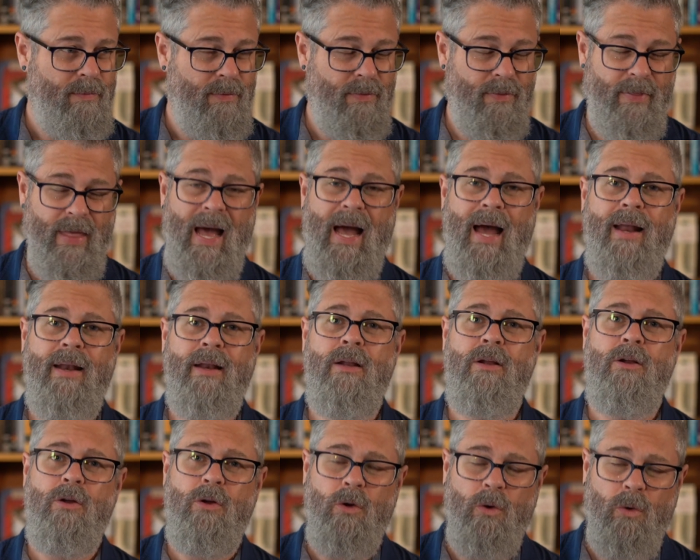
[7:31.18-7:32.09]
that
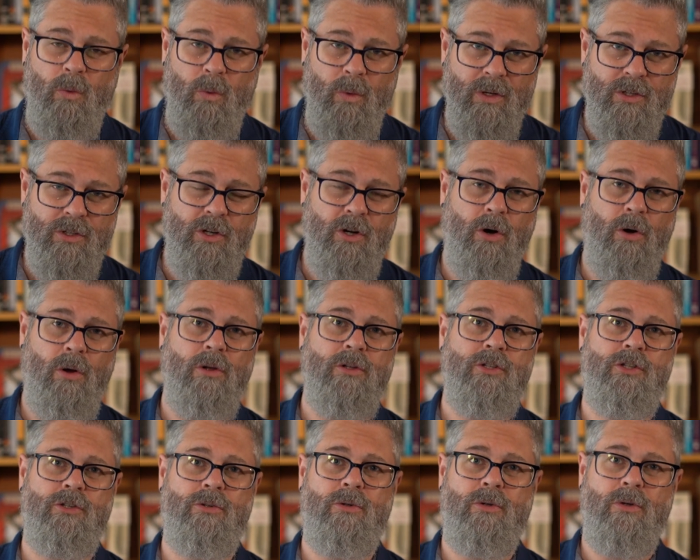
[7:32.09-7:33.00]
was
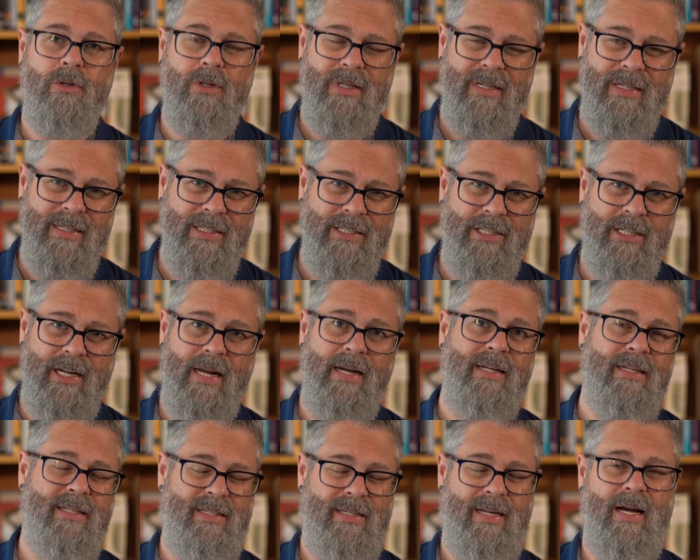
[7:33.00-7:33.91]
cultural
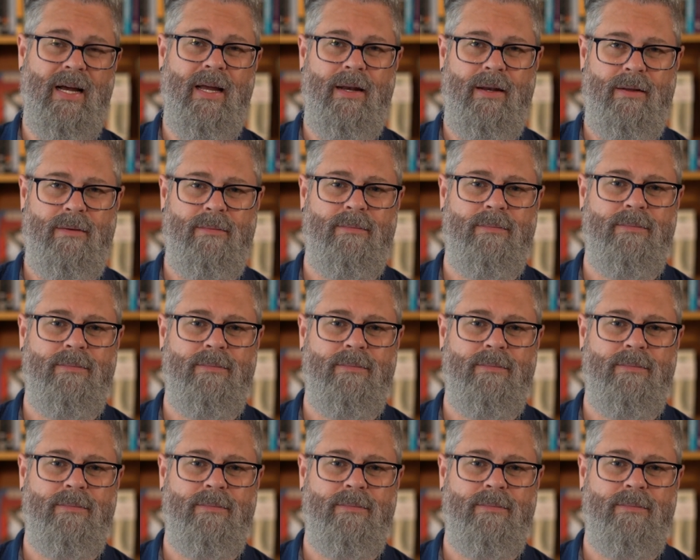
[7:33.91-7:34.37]
genocide.